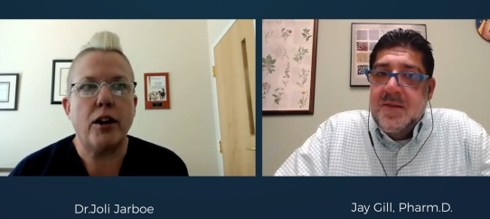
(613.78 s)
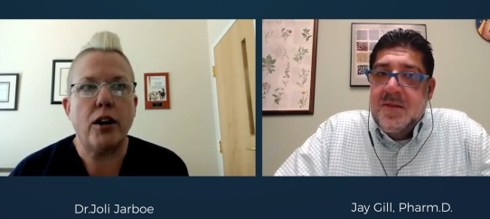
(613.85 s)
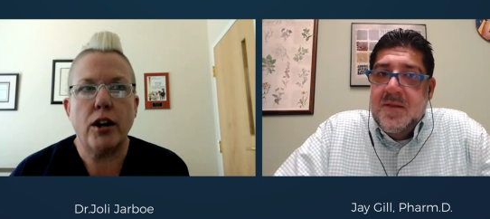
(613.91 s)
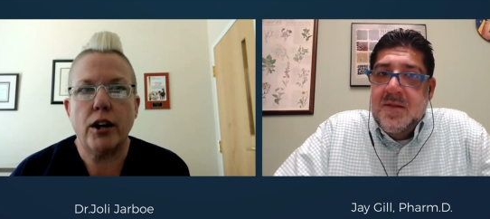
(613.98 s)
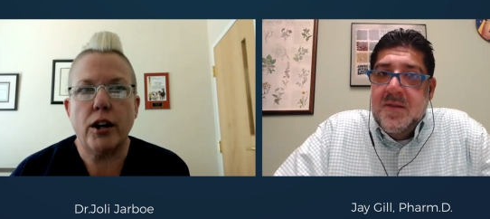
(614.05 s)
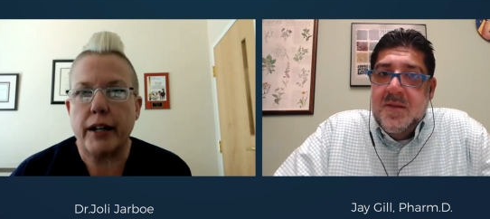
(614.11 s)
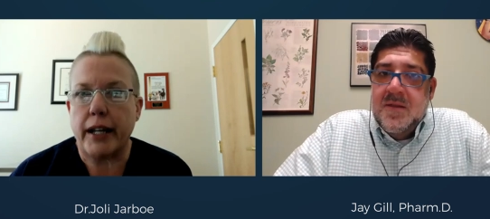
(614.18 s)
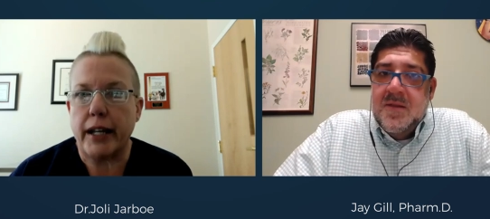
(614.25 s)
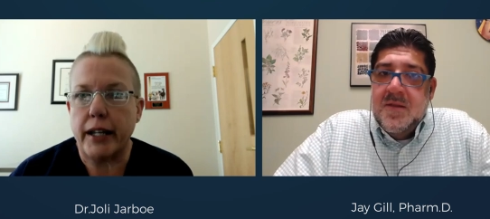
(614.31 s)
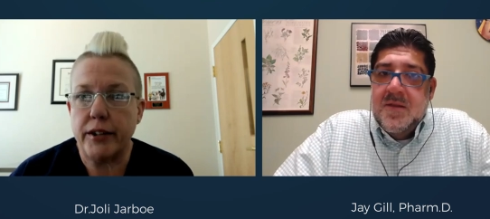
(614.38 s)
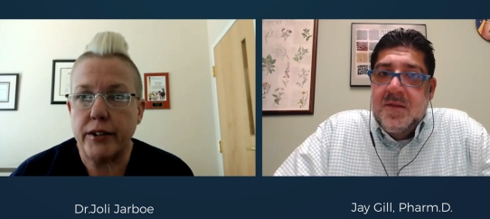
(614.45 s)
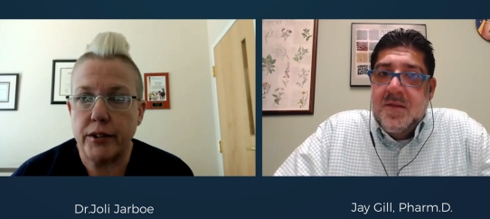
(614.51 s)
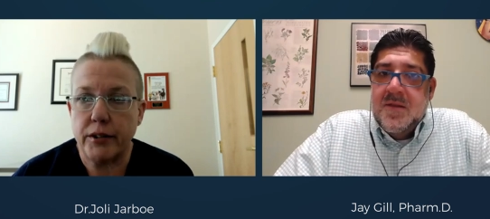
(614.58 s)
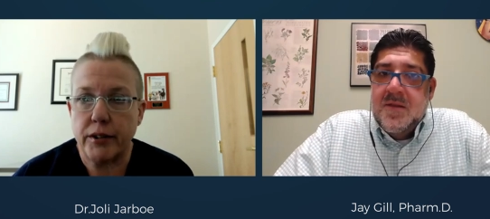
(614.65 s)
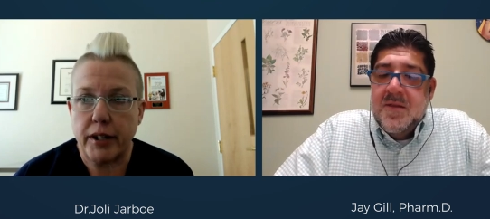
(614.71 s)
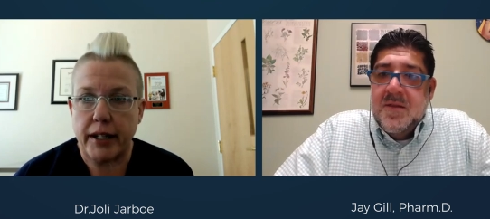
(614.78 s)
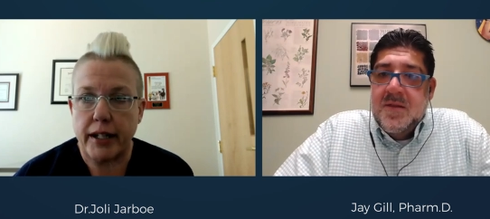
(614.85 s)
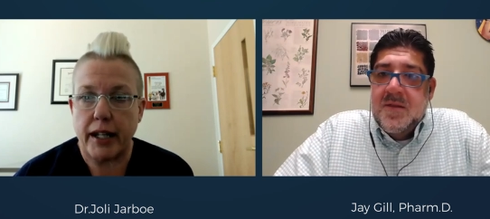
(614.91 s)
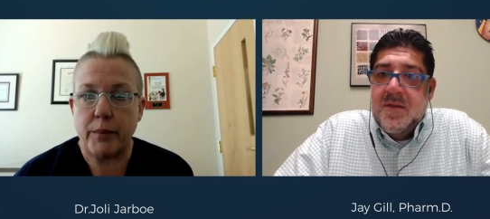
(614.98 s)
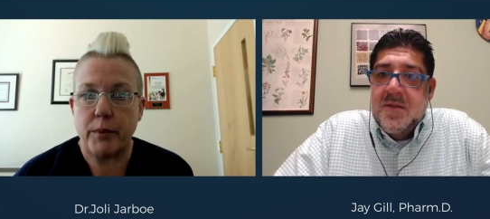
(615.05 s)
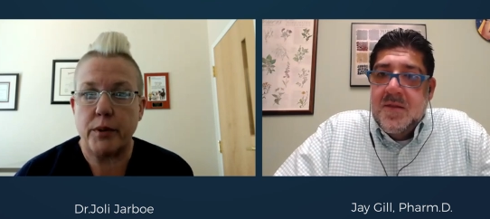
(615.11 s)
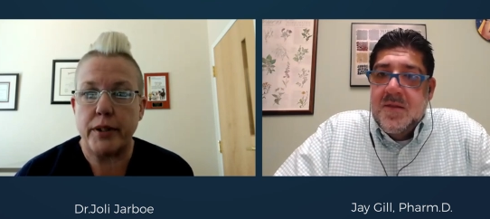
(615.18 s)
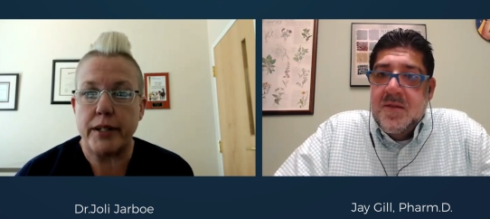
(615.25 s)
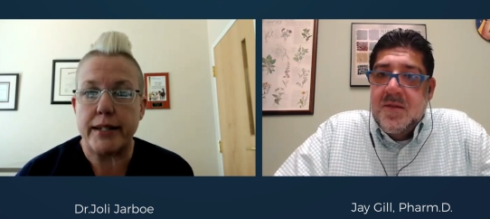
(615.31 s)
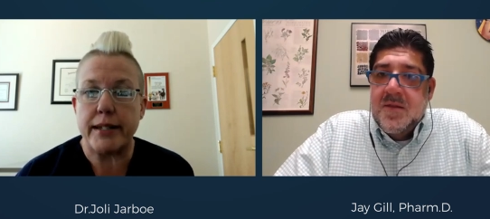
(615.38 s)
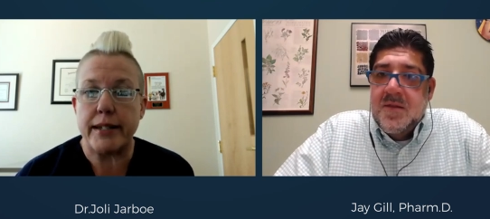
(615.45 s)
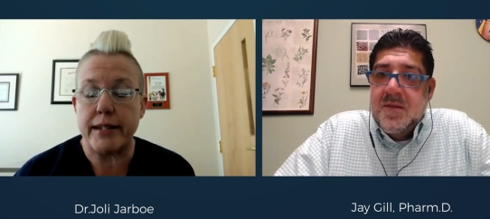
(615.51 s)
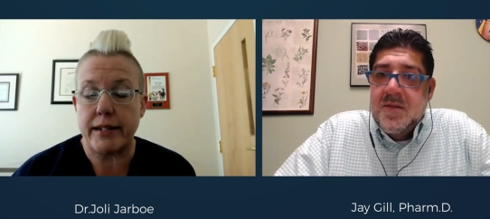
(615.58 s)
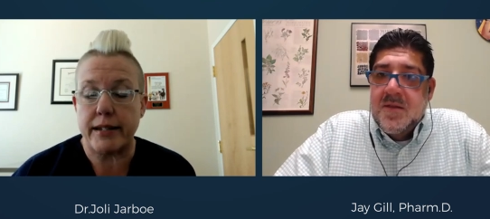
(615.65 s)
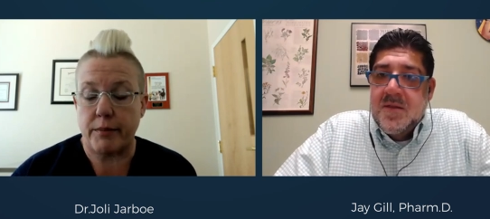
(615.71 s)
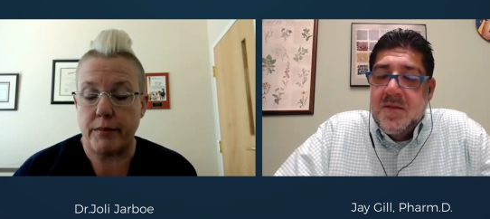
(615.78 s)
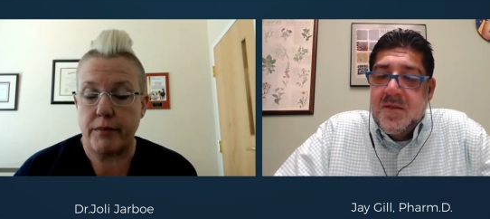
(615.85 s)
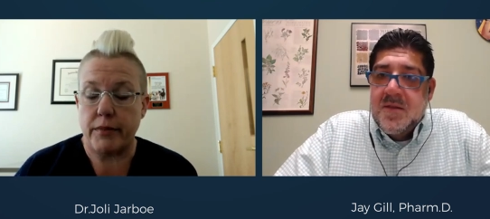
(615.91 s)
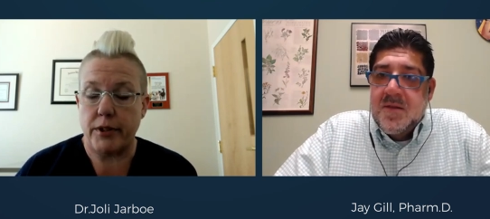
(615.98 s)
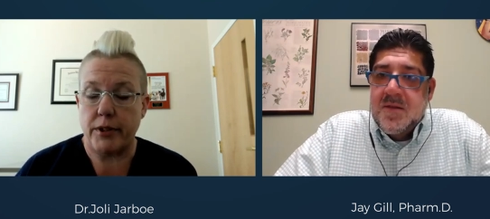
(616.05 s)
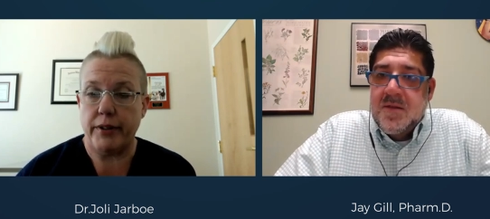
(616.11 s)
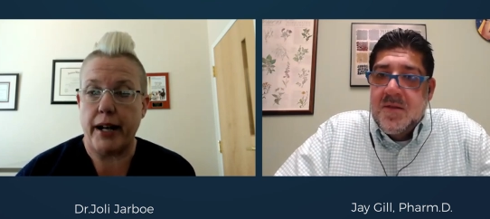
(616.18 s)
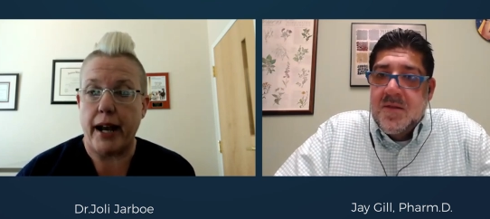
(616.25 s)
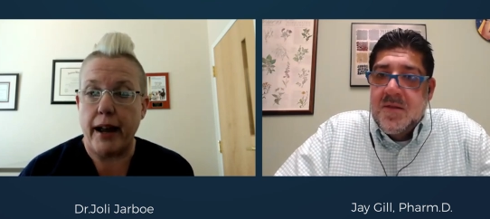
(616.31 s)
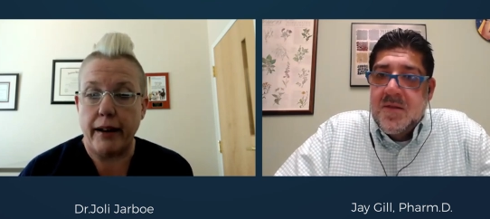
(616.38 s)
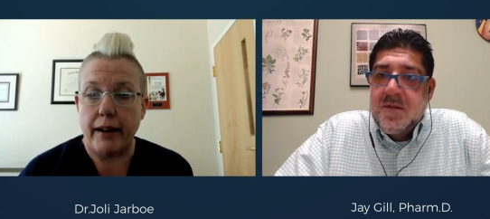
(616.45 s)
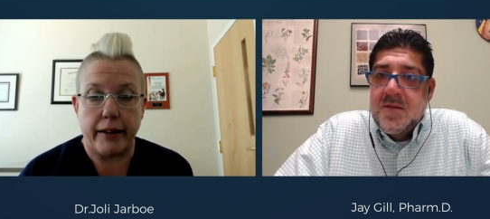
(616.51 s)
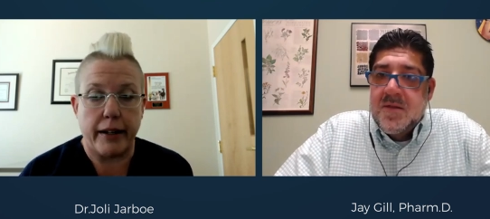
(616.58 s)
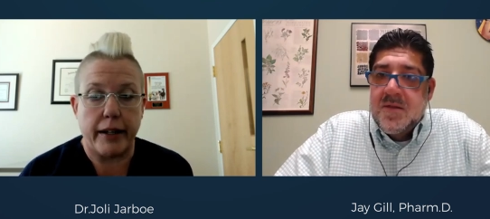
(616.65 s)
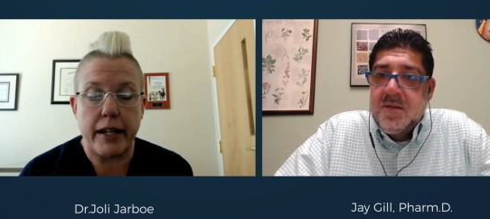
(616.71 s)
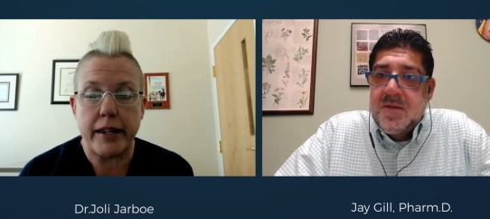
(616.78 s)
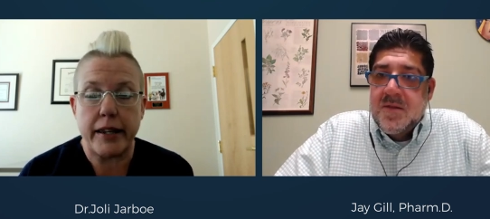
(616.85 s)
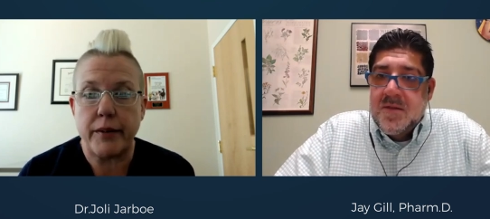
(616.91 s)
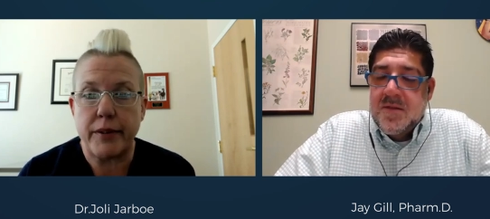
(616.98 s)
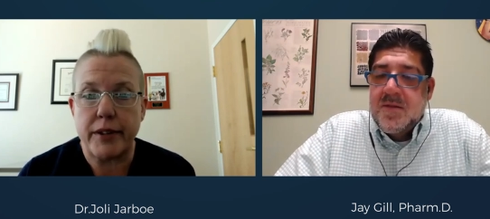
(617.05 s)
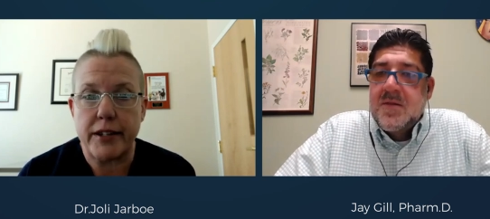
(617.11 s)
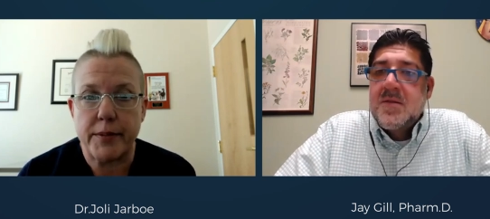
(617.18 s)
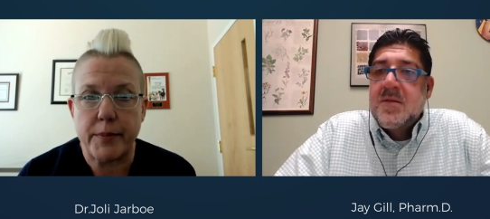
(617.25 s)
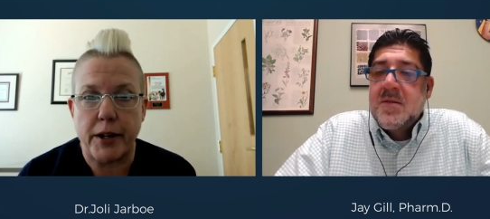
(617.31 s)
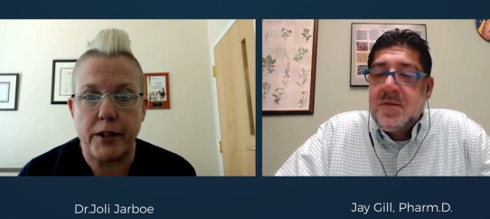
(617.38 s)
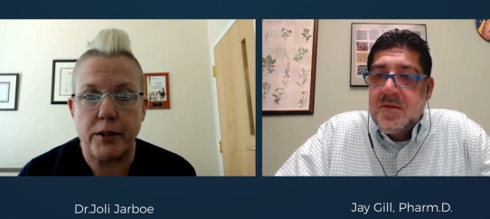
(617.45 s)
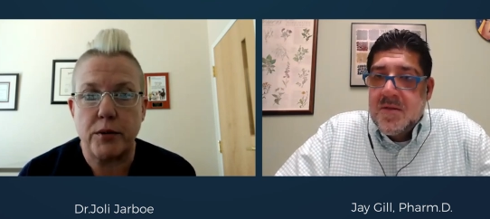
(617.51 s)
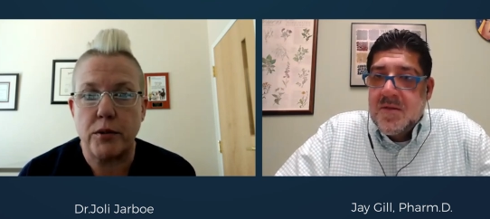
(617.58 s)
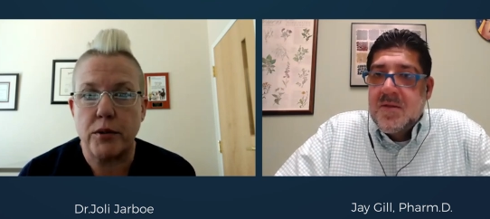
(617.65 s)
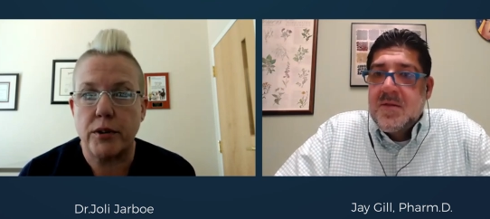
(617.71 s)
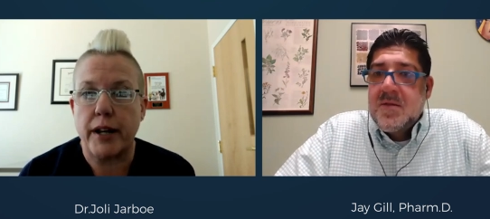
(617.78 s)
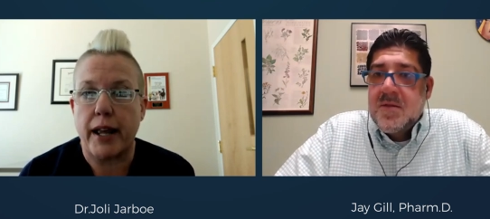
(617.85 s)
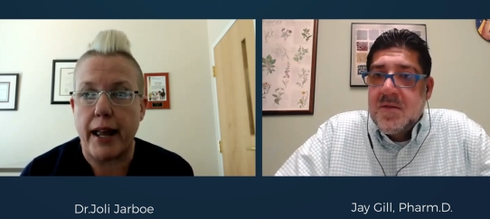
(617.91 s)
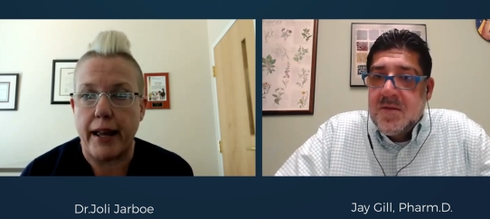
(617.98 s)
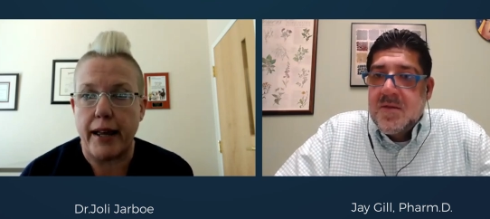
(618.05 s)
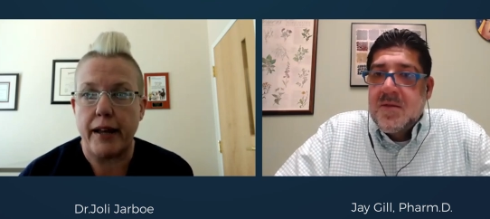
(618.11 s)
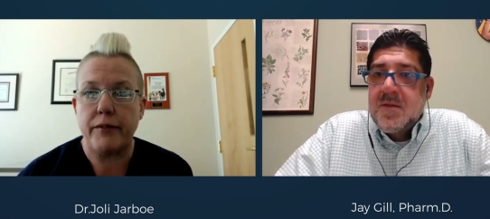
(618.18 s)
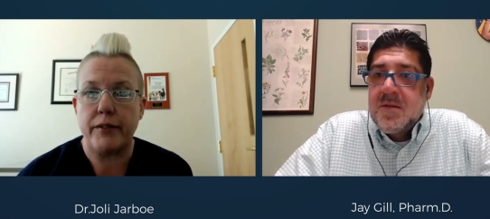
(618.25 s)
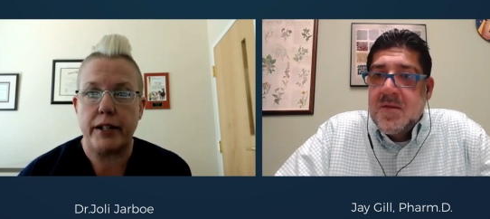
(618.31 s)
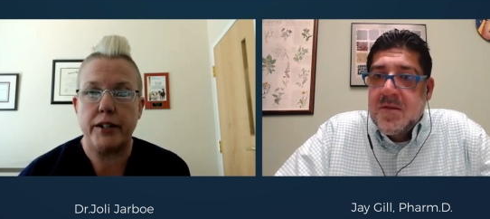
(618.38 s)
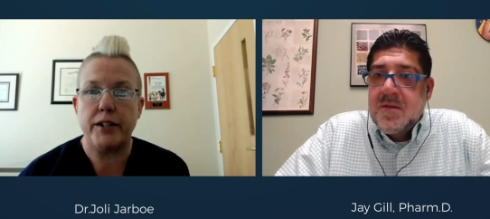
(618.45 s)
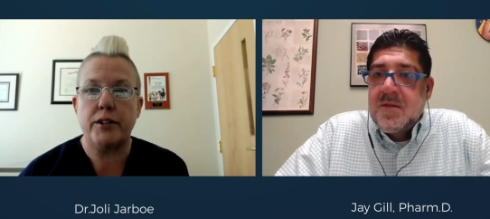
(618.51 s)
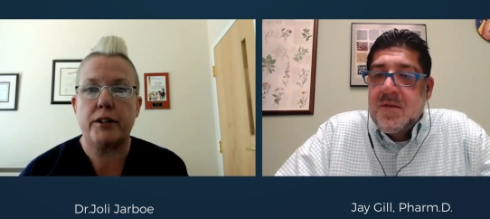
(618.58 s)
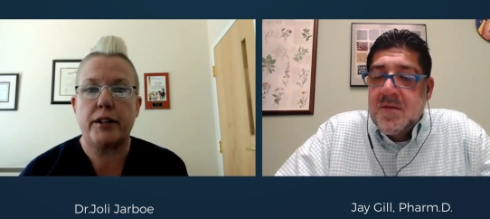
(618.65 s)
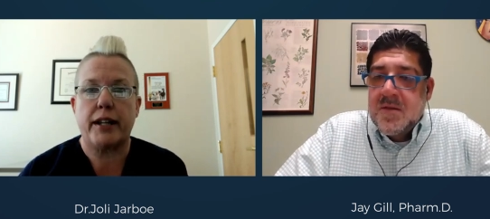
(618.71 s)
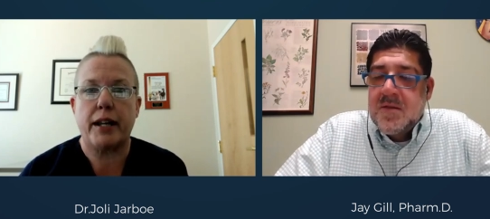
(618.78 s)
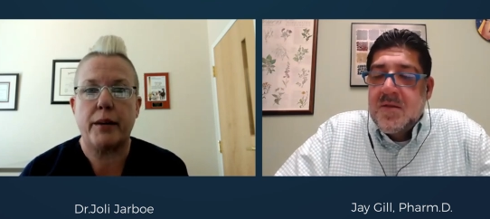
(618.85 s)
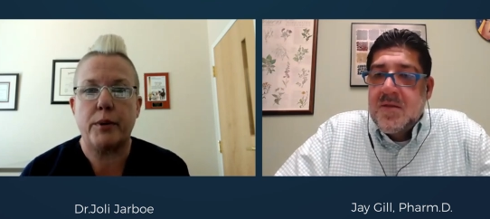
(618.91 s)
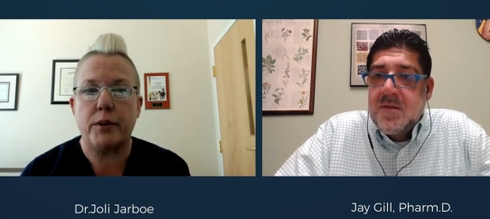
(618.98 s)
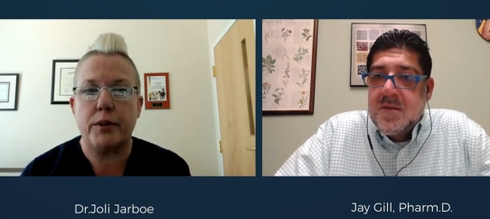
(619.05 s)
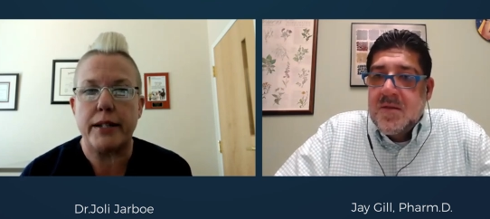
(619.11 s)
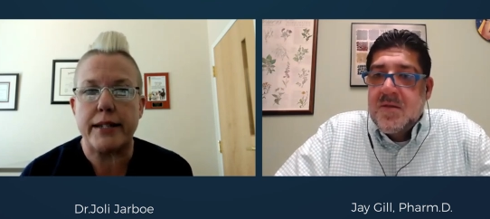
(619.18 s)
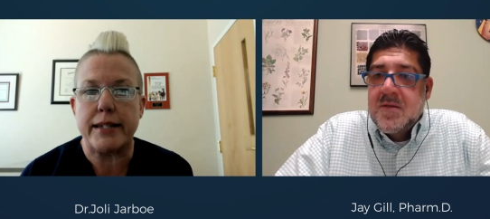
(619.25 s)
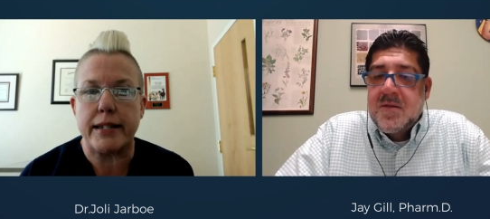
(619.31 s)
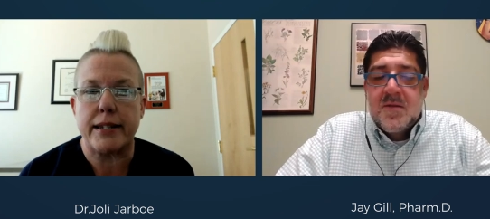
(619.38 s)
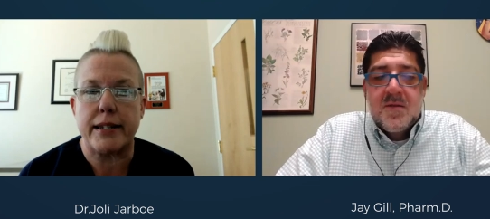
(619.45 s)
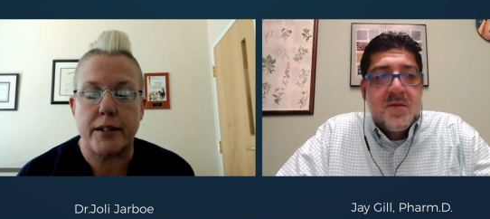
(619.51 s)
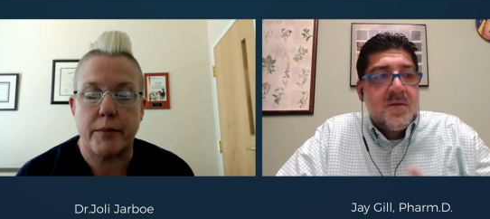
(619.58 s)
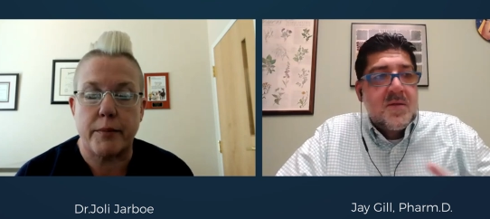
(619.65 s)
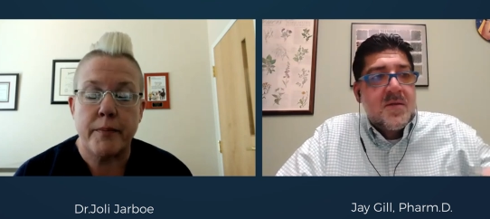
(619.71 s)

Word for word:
Speaker 1: our endocannabinoid system, you and I and anything with a spinal cord have an endocannabinoid system.